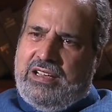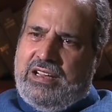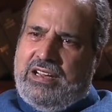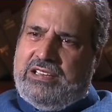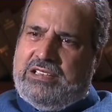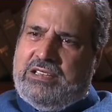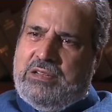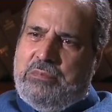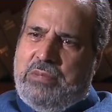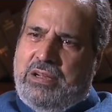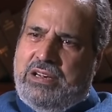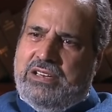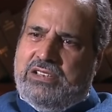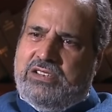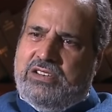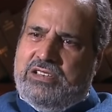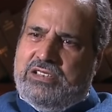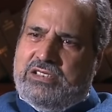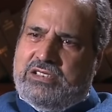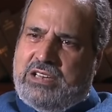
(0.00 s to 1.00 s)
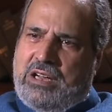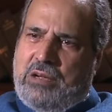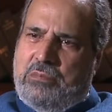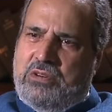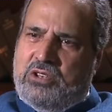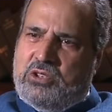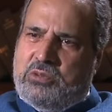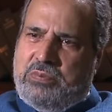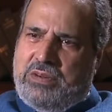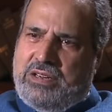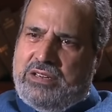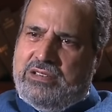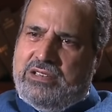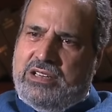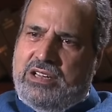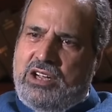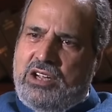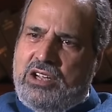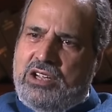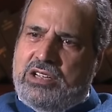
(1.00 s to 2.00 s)
and the military establishment
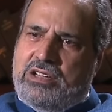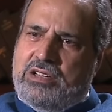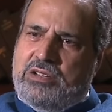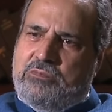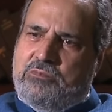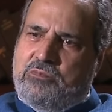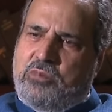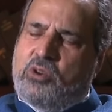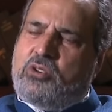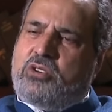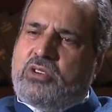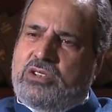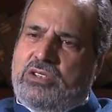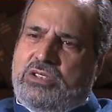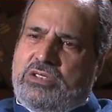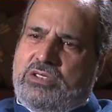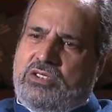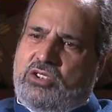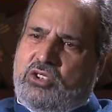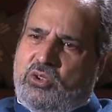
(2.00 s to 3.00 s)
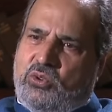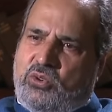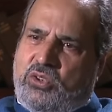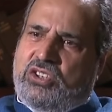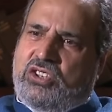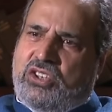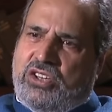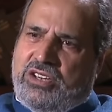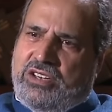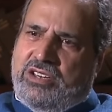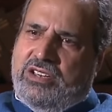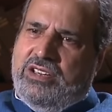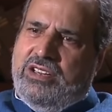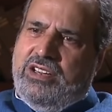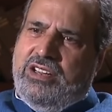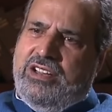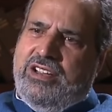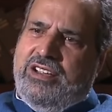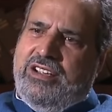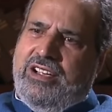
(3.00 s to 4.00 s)
put judiciary
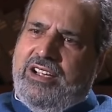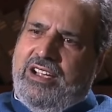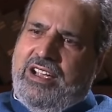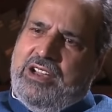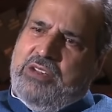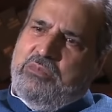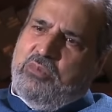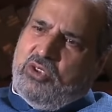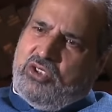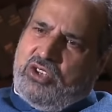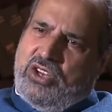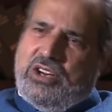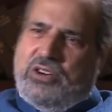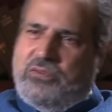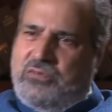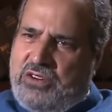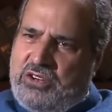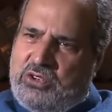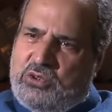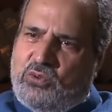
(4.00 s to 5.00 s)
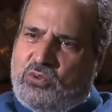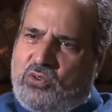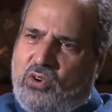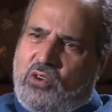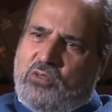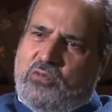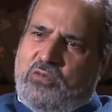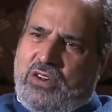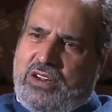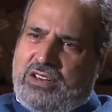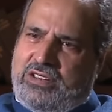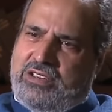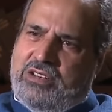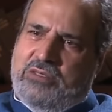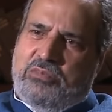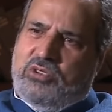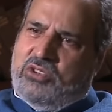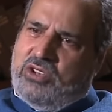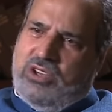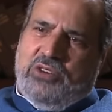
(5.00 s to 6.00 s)
and Musharraf into conflict,
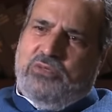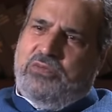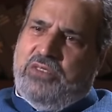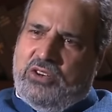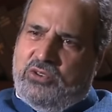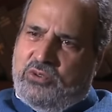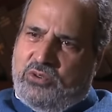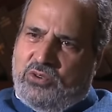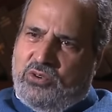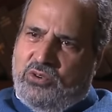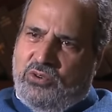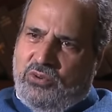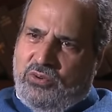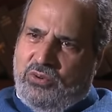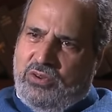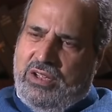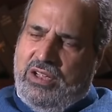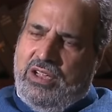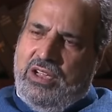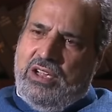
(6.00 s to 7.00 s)
and Musharraf had to go.